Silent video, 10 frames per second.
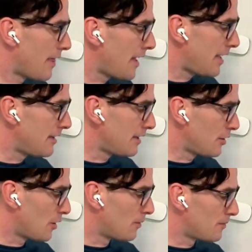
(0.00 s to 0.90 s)
that,
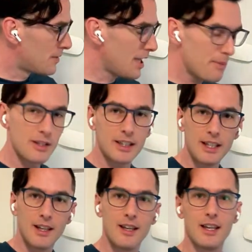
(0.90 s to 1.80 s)

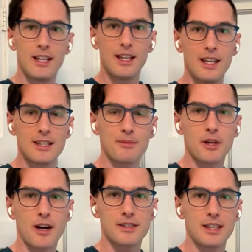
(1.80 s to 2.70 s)
typically it ends up
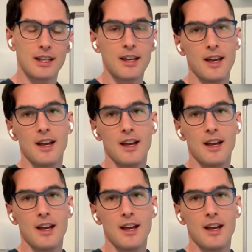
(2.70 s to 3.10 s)
costing,